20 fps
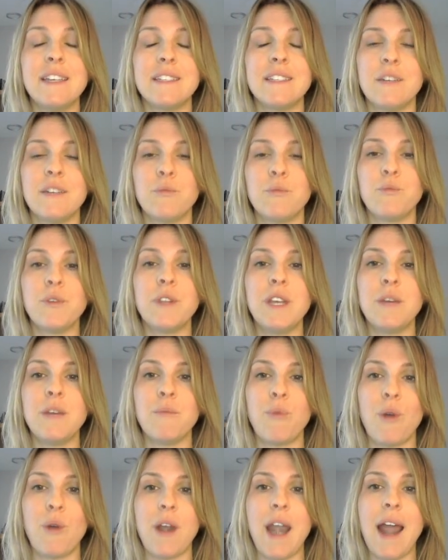is a really
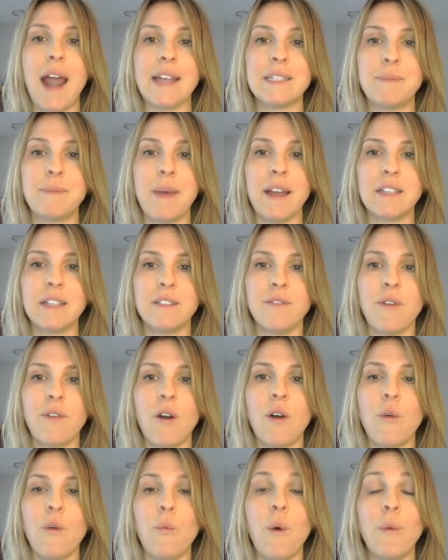important aspect of
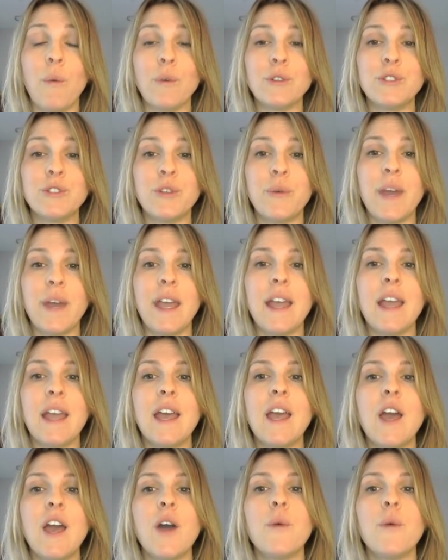what we're doing,